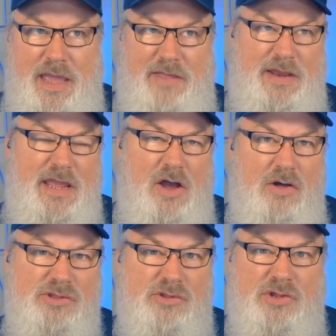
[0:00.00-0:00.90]
And then I
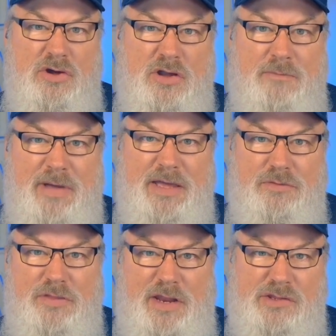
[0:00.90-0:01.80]
also saw, combined
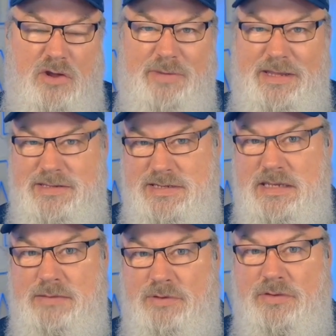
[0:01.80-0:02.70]
with that, I saw my
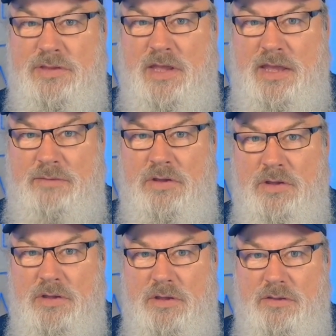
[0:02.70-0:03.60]
team at the time,
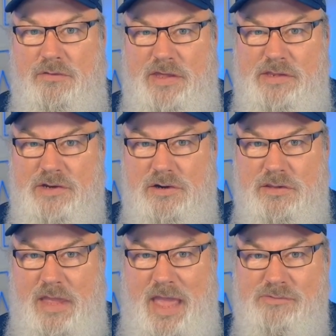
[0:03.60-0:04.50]
they
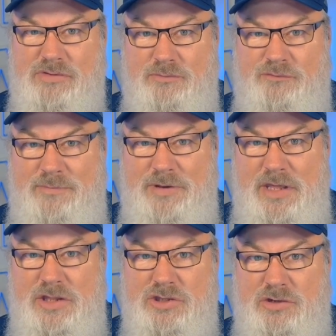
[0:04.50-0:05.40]
started to have some
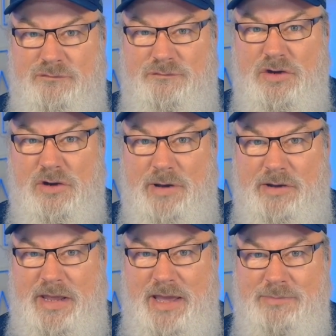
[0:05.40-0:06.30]
trepidation and fear
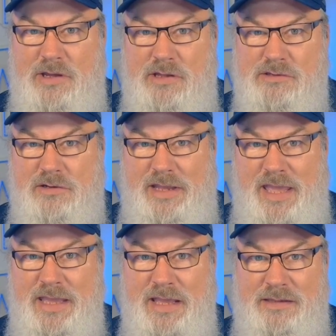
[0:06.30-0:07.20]
about AI because they're like,
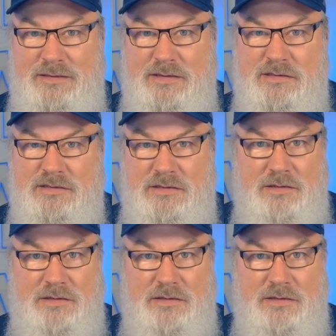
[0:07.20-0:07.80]
hang on, this